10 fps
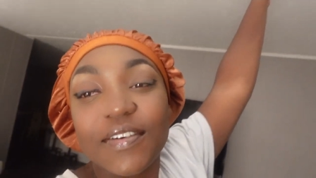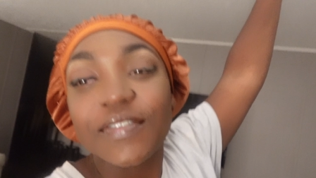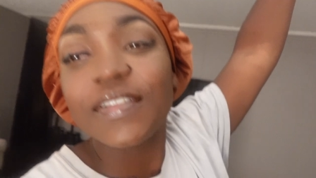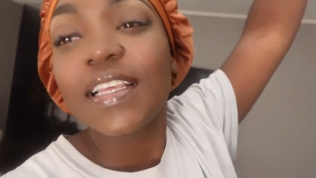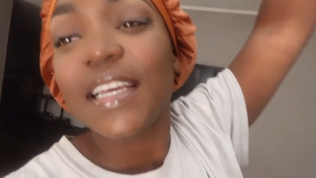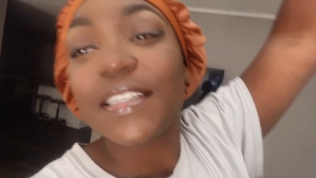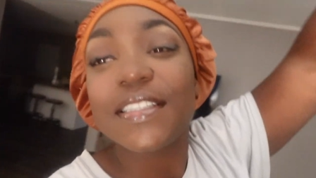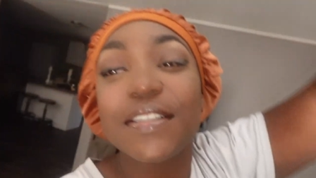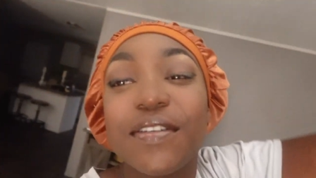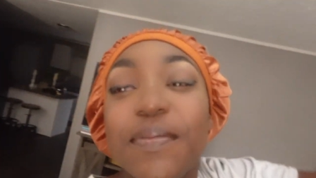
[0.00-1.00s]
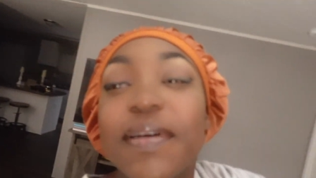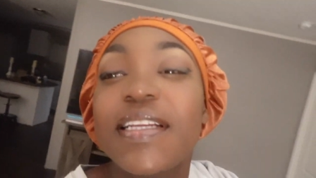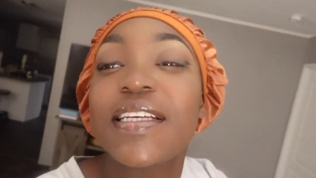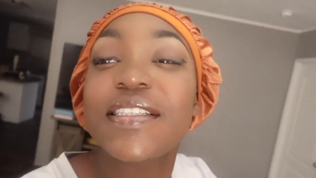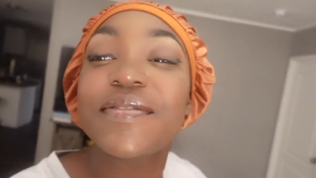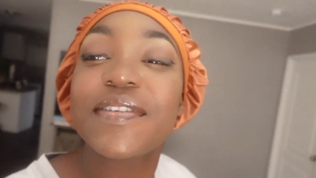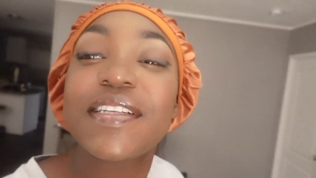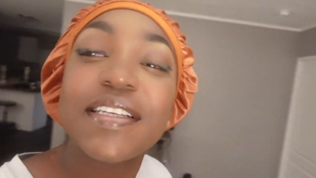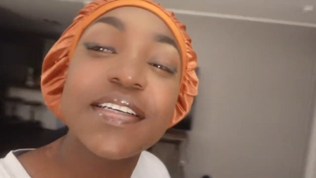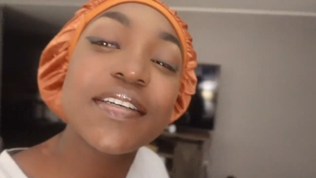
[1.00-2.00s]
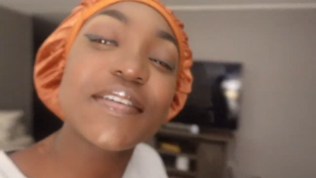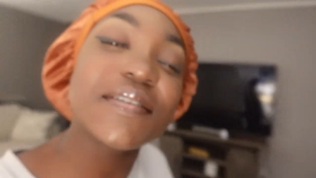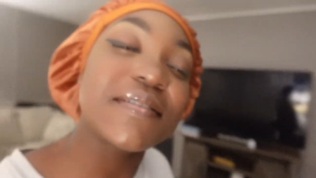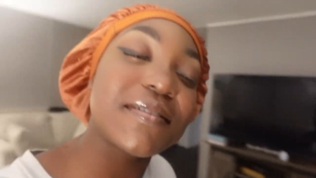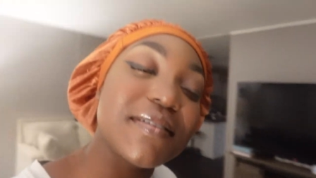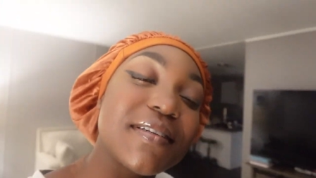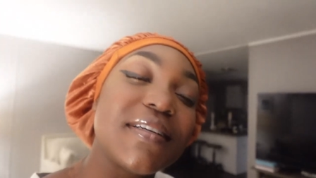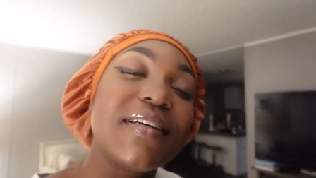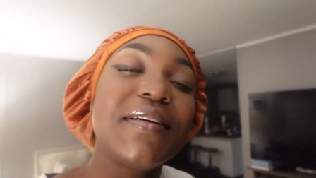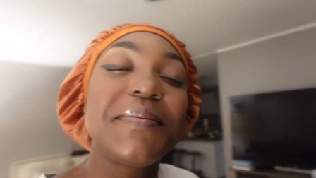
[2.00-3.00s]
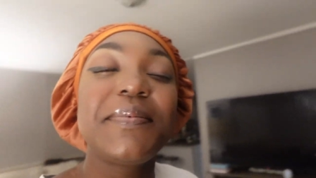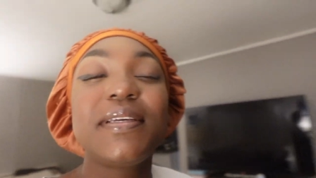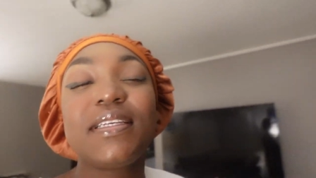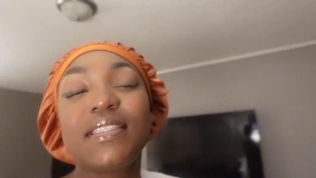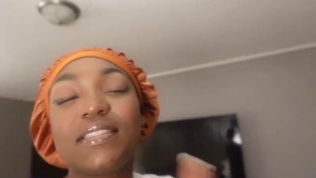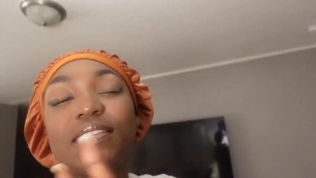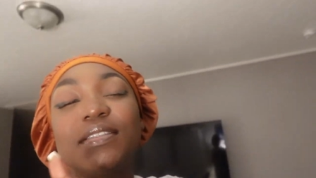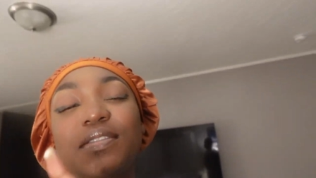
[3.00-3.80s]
Hopefully, I'll see you in my next video. Peace.